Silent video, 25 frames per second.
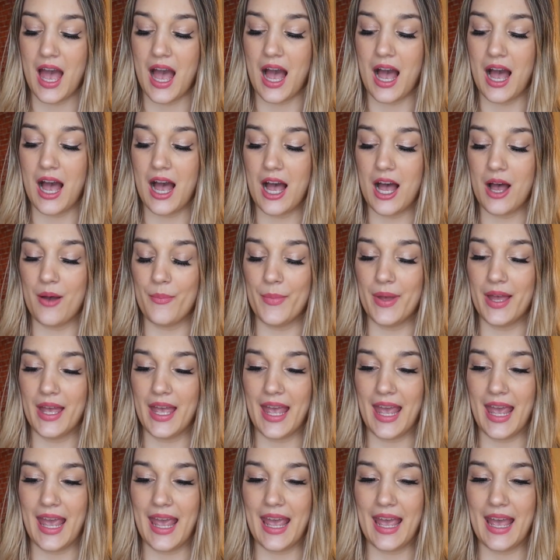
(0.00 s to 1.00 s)

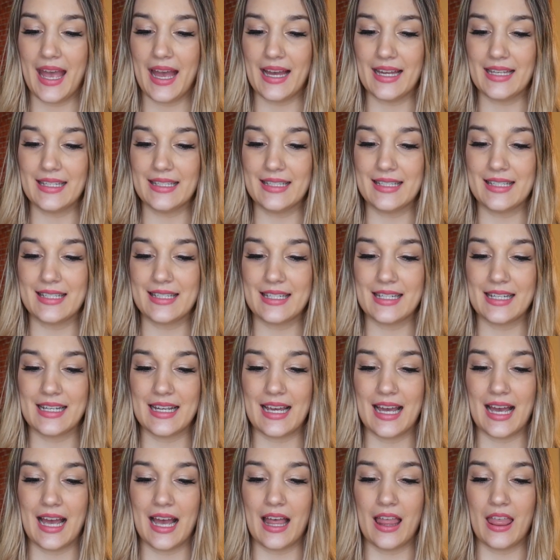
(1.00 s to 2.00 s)
And
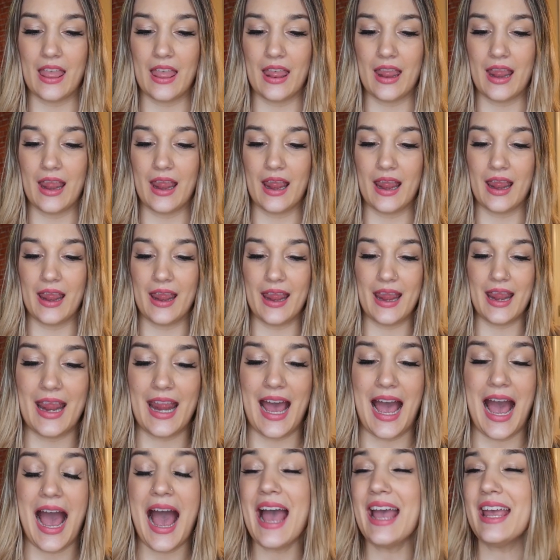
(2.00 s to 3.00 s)

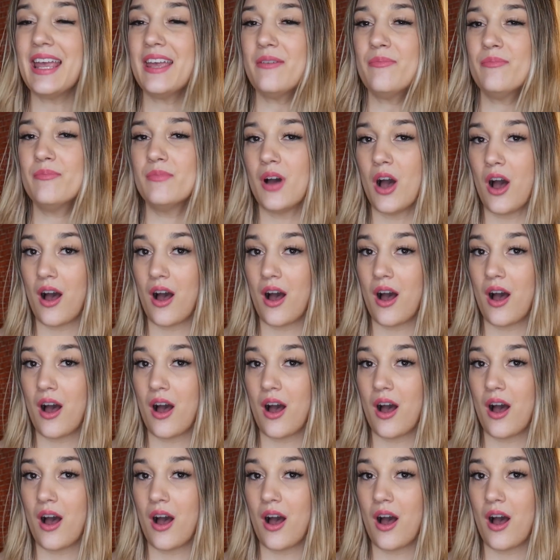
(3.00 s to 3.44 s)
I'm